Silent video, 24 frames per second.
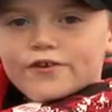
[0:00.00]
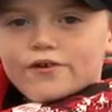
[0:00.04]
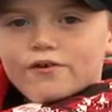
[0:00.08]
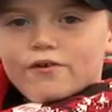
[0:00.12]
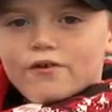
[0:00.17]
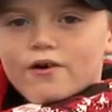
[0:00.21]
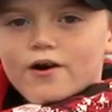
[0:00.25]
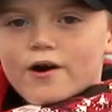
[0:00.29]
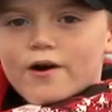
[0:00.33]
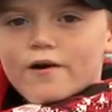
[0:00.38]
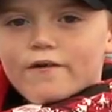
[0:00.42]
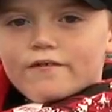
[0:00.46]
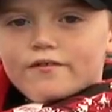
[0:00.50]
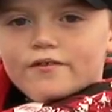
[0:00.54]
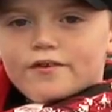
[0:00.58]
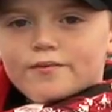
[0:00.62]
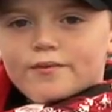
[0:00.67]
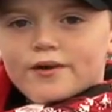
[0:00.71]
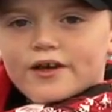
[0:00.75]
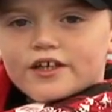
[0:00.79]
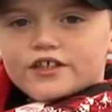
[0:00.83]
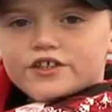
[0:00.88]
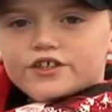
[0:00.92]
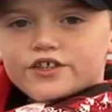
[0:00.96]
you go out
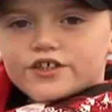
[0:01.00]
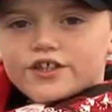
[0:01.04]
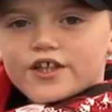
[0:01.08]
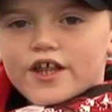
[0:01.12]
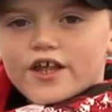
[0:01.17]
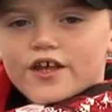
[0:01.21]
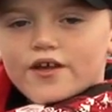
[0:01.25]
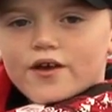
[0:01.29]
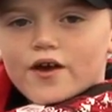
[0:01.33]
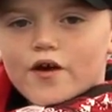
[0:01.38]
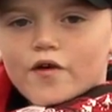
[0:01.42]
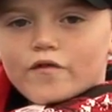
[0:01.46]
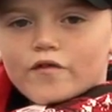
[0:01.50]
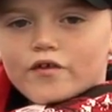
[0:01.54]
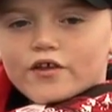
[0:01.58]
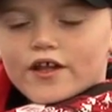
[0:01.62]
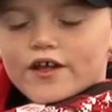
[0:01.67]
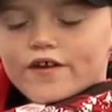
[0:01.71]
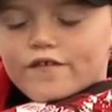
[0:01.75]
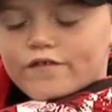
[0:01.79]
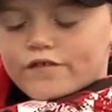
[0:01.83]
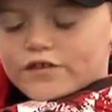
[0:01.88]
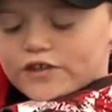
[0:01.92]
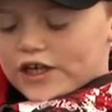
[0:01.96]
to make sure that you have a
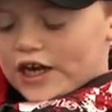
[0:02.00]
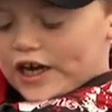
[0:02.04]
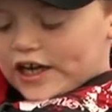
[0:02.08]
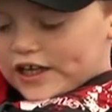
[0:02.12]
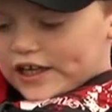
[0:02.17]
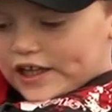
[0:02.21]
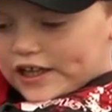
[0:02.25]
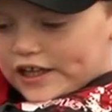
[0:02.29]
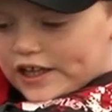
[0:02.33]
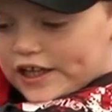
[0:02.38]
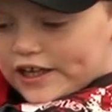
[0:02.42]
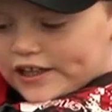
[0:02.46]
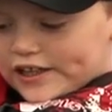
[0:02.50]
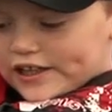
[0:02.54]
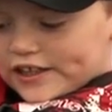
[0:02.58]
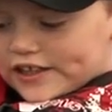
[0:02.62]
life jacket like